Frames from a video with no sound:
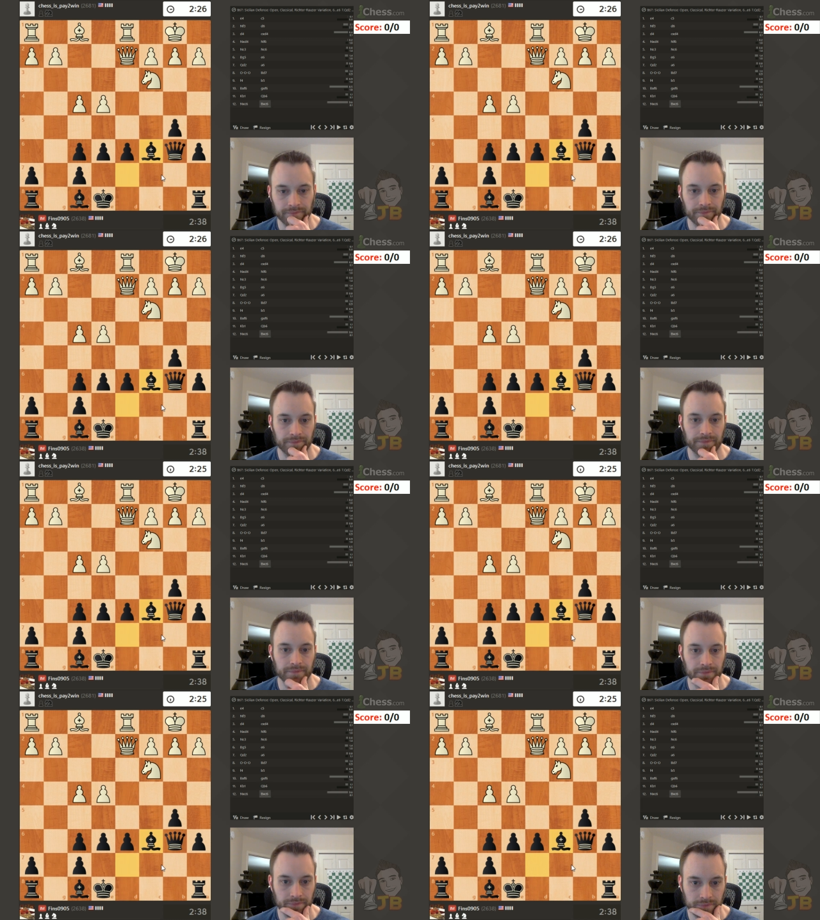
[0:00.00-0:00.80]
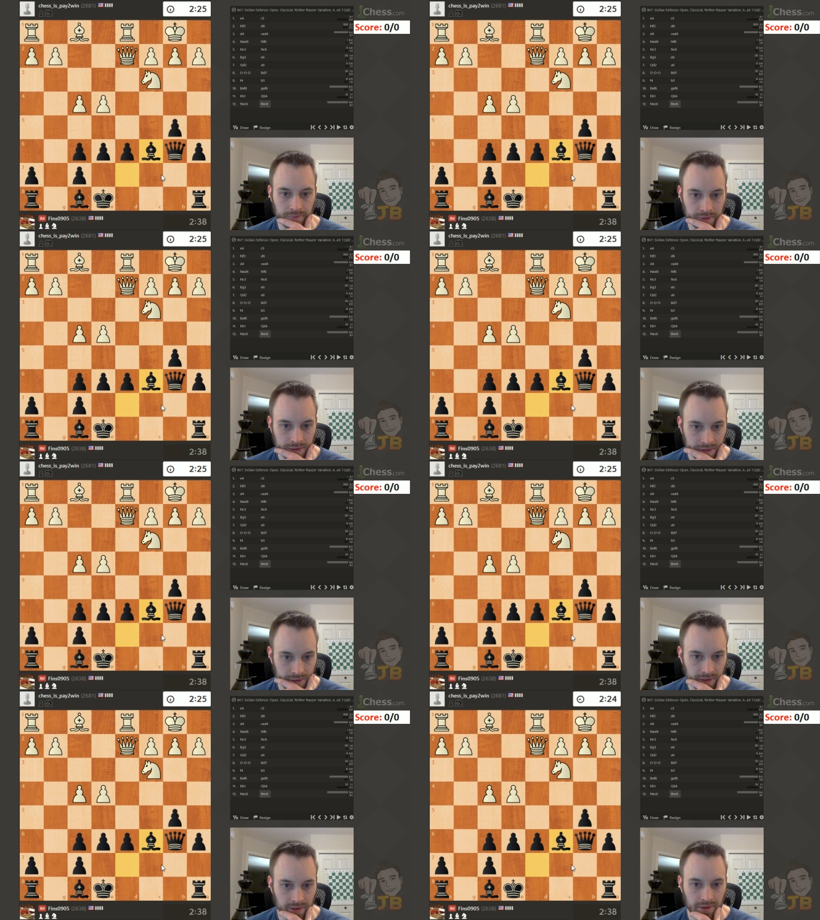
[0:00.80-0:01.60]

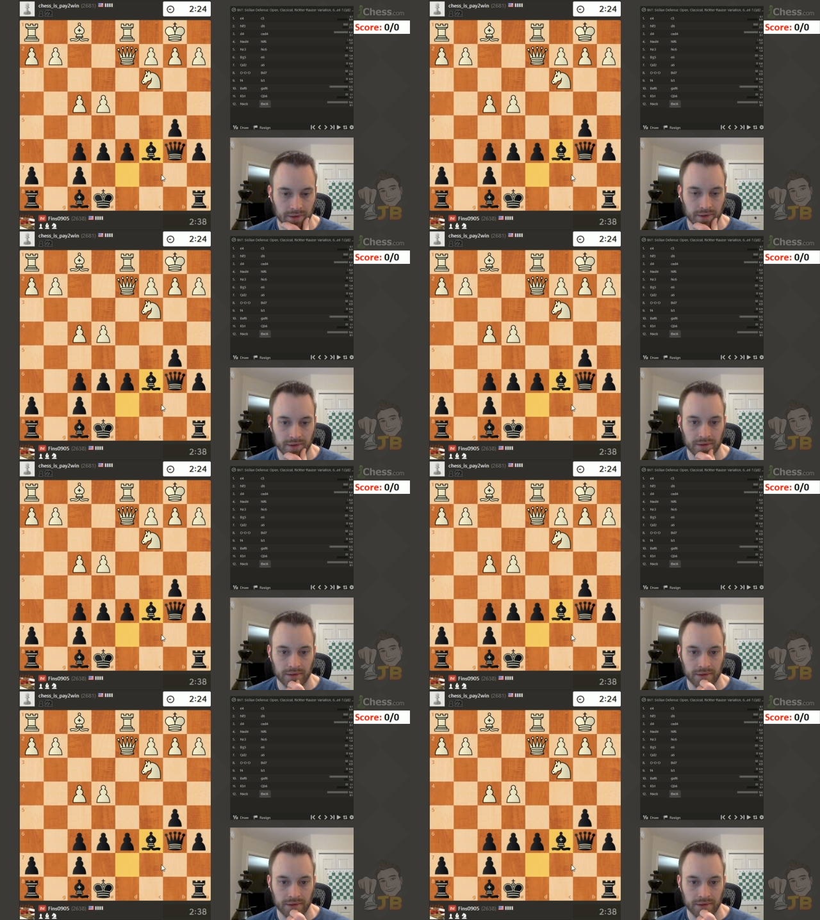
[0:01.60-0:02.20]
Nobody speaks.